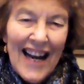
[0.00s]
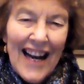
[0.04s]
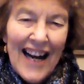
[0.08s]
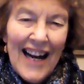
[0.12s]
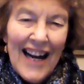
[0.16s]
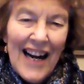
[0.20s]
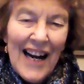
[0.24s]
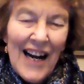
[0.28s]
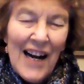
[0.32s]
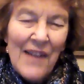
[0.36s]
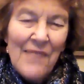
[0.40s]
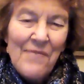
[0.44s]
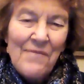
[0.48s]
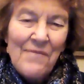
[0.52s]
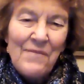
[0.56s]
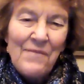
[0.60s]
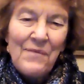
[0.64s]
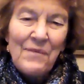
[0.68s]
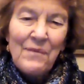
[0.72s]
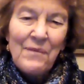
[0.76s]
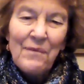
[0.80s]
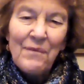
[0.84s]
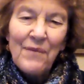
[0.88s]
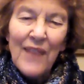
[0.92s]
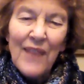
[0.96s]

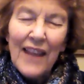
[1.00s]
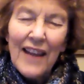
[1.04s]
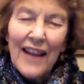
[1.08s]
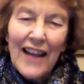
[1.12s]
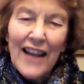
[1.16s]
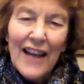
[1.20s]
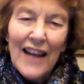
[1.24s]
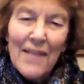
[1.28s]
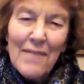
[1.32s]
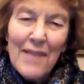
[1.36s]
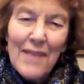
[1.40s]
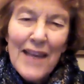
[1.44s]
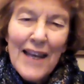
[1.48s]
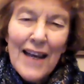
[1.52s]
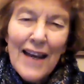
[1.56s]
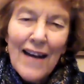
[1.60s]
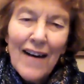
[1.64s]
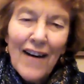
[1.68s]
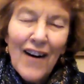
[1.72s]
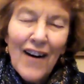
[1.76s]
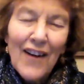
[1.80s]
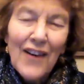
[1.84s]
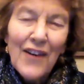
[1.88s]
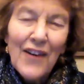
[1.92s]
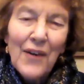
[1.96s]
It'd be
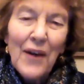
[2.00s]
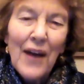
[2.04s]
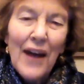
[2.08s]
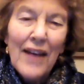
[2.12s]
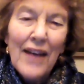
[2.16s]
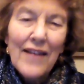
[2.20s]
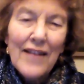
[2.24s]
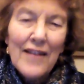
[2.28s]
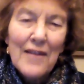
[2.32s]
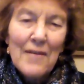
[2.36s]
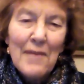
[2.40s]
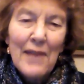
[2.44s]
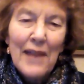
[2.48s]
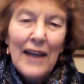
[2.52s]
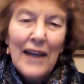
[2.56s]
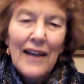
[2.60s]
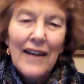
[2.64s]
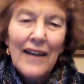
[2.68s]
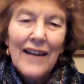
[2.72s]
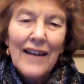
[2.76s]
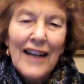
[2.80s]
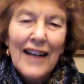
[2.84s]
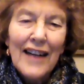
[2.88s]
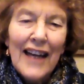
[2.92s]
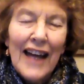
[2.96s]
hard to
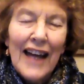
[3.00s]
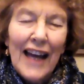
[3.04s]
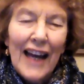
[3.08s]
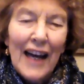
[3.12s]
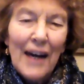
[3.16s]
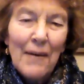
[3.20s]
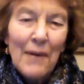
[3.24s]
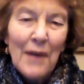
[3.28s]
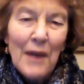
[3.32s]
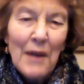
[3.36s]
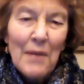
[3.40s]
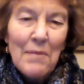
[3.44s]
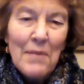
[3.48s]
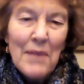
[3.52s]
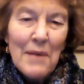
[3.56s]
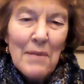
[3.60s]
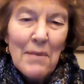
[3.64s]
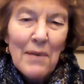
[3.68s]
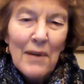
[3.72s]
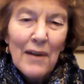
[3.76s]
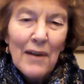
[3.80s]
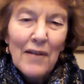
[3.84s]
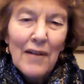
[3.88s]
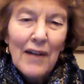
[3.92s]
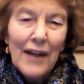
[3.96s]
estimate how many
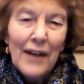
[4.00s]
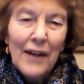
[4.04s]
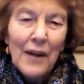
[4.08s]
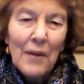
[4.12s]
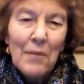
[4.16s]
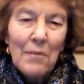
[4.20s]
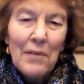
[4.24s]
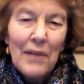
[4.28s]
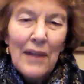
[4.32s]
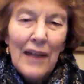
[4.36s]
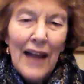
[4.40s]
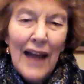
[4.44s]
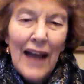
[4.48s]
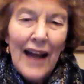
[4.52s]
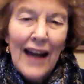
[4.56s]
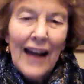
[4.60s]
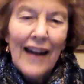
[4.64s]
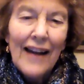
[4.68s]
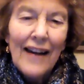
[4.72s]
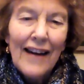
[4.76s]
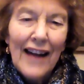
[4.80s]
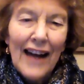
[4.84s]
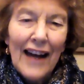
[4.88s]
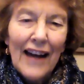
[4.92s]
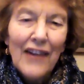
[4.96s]
people around the
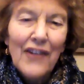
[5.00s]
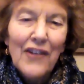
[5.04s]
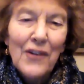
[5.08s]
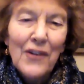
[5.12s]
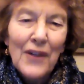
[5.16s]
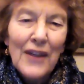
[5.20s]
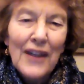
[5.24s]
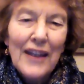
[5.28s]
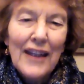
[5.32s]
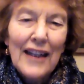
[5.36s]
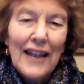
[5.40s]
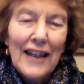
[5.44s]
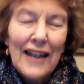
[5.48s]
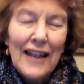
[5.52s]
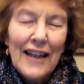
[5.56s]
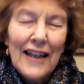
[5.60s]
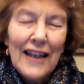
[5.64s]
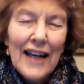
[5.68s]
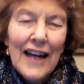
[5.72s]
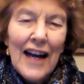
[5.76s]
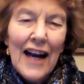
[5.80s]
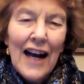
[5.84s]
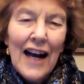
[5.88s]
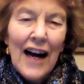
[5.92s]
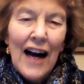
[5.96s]
planet actually
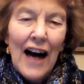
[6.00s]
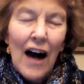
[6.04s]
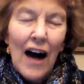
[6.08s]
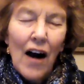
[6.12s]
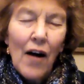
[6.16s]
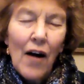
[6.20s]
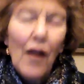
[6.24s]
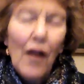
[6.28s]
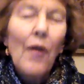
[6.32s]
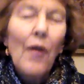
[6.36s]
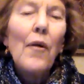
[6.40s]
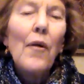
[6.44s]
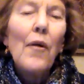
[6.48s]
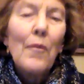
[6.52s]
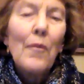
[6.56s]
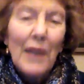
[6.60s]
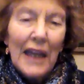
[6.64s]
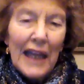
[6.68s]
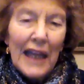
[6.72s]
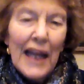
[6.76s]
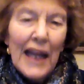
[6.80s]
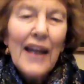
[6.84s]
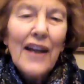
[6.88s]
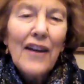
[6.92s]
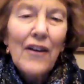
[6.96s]
are
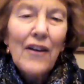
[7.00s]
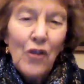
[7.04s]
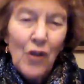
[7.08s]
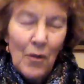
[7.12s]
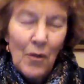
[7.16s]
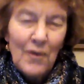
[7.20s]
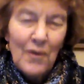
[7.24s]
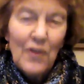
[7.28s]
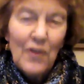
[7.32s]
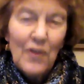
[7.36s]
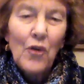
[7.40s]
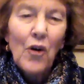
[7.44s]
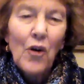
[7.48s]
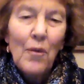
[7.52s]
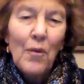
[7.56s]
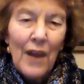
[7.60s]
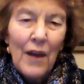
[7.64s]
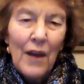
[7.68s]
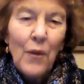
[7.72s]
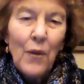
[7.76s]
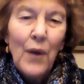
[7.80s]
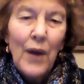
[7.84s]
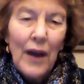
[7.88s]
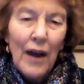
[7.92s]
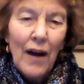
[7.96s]
beginning to absorb
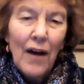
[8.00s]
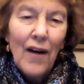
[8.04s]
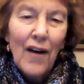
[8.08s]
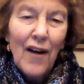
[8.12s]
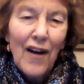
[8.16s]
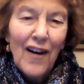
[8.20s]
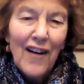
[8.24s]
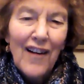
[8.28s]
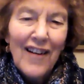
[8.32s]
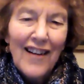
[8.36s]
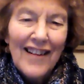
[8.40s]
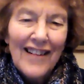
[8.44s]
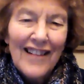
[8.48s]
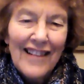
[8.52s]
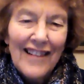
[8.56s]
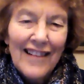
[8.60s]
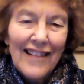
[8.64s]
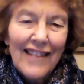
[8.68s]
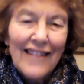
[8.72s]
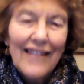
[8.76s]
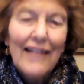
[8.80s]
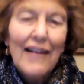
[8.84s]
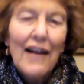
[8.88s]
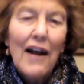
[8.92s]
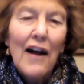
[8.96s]
that we are
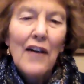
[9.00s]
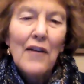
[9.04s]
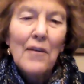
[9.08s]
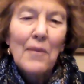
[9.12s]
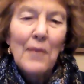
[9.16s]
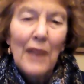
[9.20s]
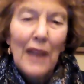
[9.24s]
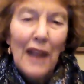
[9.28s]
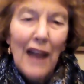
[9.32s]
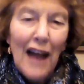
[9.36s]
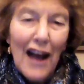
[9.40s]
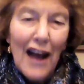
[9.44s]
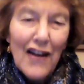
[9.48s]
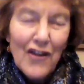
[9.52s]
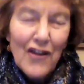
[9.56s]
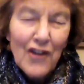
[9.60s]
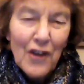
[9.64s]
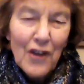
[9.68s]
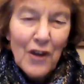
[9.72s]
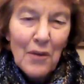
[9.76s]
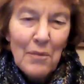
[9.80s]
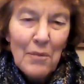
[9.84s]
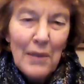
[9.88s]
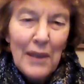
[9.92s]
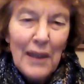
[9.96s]

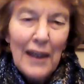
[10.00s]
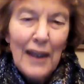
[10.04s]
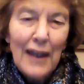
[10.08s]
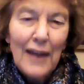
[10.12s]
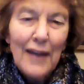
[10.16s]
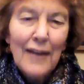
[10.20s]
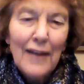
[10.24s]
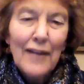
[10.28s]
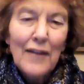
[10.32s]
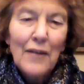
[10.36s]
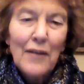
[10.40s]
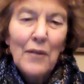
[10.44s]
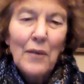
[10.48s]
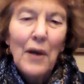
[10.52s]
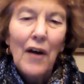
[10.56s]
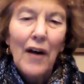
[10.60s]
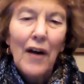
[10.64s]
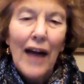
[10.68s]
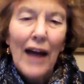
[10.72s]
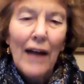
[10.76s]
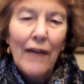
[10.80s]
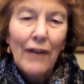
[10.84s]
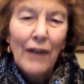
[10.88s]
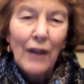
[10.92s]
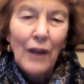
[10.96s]
cosmological beings, we are
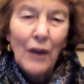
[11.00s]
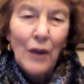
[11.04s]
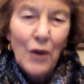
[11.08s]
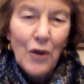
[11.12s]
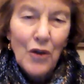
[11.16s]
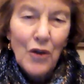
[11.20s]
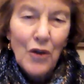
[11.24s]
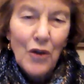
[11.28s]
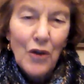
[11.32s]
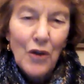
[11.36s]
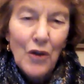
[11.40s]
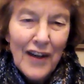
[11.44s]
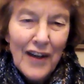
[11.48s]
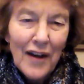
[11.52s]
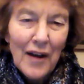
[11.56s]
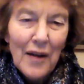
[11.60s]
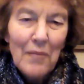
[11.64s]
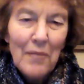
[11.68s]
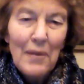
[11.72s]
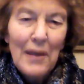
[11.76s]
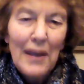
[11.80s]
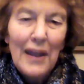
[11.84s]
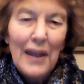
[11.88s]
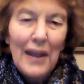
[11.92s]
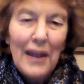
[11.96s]
evolutionary
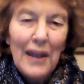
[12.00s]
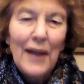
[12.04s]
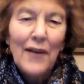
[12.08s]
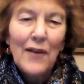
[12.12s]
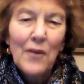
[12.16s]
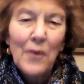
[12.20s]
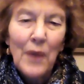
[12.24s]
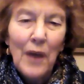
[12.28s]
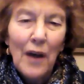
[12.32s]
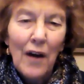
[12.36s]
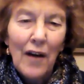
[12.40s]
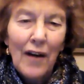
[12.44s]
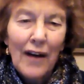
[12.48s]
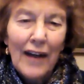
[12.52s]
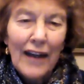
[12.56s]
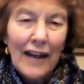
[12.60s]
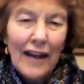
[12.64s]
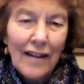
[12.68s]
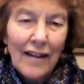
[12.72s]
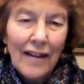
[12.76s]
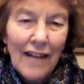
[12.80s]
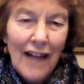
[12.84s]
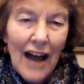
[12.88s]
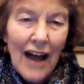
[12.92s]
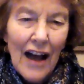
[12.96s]
beings, we are
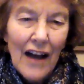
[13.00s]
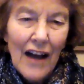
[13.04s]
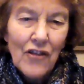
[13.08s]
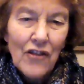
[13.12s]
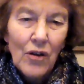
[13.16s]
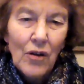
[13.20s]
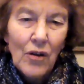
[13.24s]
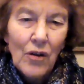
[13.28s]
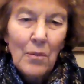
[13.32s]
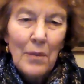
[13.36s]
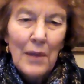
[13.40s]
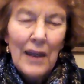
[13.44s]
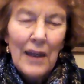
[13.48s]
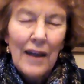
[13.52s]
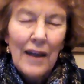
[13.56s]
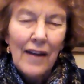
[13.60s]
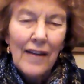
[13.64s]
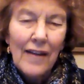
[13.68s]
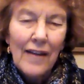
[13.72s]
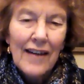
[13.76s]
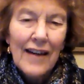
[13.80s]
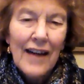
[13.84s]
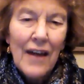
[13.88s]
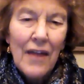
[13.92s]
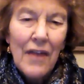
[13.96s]
ecological beings.